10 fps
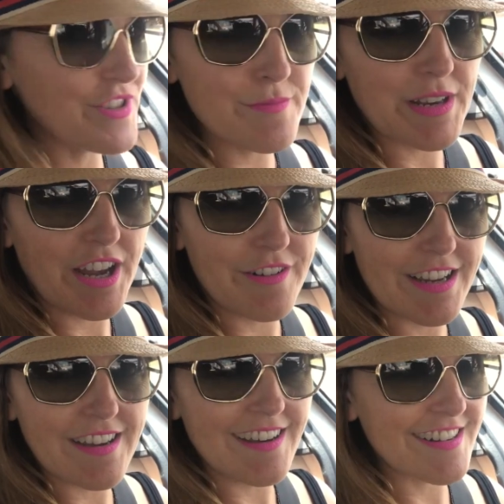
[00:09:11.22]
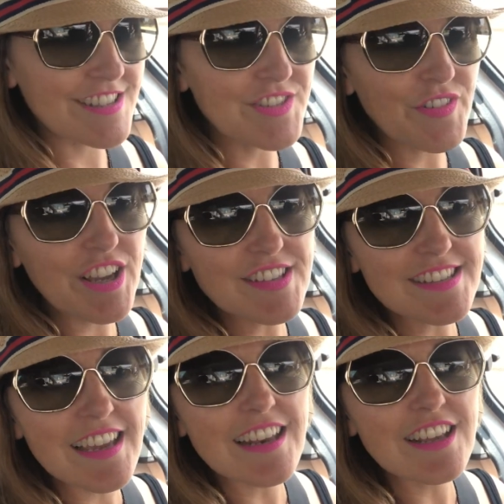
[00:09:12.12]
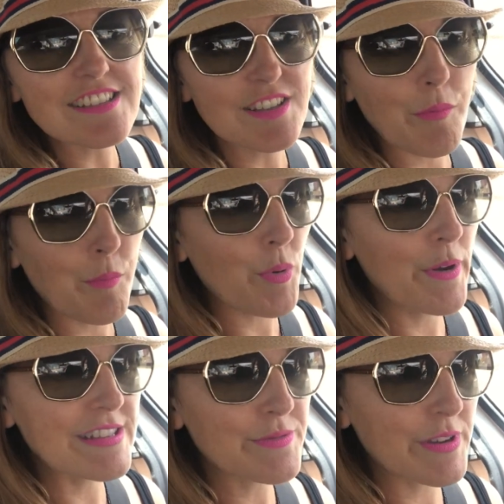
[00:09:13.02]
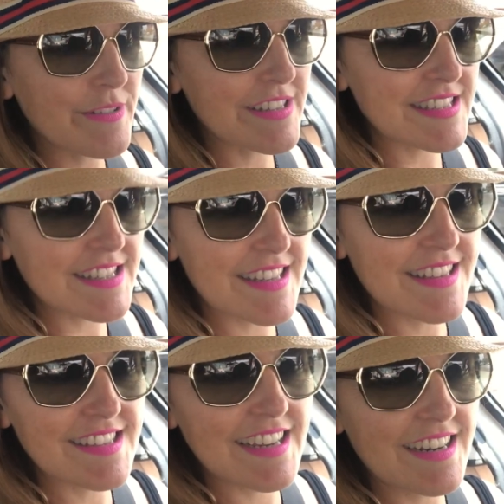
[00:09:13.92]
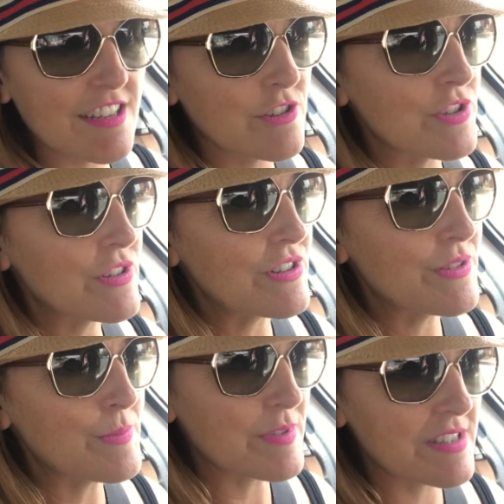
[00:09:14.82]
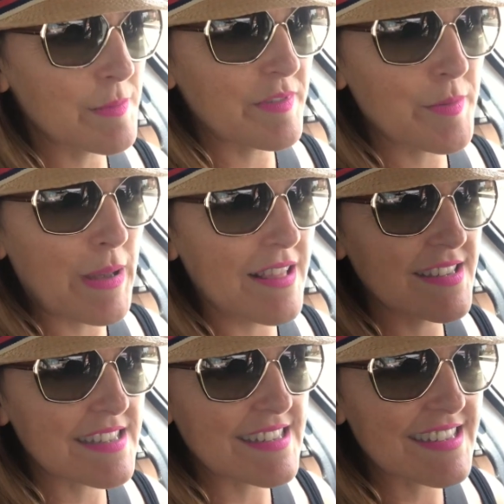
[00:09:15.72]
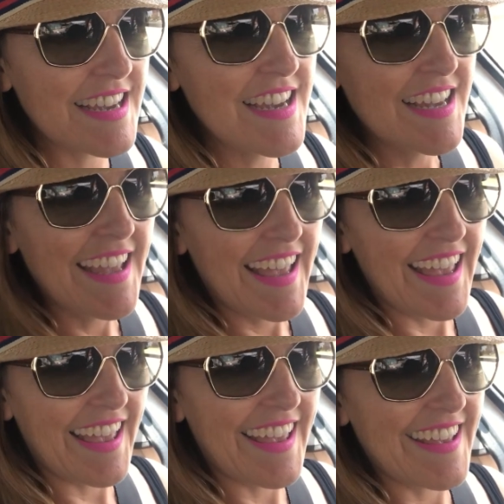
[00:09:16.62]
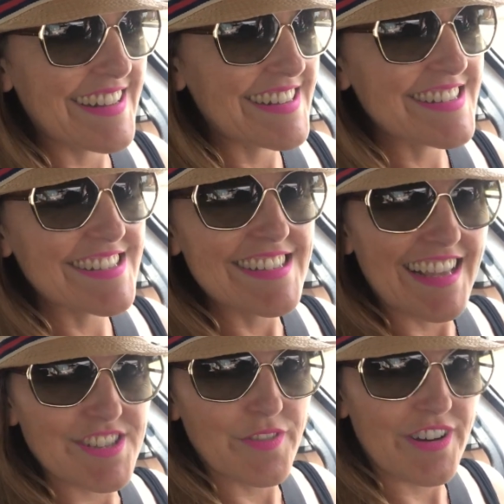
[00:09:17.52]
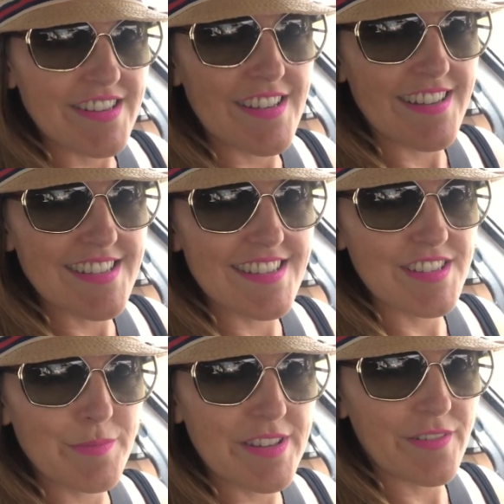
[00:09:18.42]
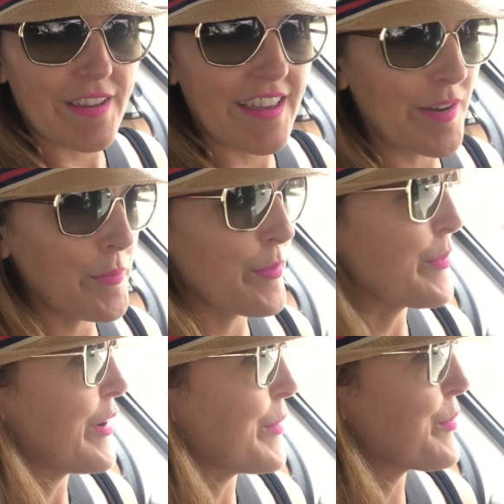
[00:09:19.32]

to the Menara Gardens first, and at some point we're going to see the Sadian tombs and some of the palaces. And yes, very excited to be doing a